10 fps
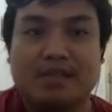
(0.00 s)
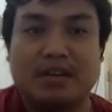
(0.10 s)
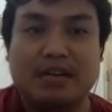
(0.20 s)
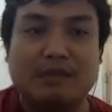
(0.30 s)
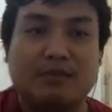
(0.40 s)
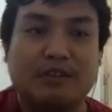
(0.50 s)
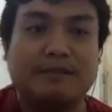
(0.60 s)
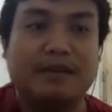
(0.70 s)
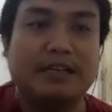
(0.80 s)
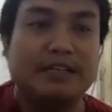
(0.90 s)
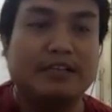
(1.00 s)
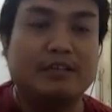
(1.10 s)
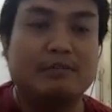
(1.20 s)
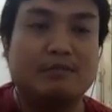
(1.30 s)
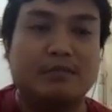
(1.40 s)
I modify
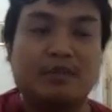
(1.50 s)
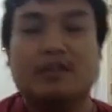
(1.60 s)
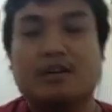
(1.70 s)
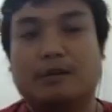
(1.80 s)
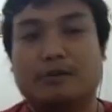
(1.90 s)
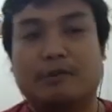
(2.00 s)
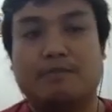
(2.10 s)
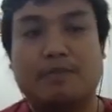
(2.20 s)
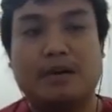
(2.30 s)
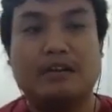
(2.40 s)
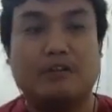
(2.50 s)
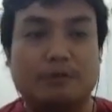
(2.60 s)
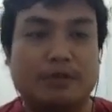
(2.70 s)
some of the part of,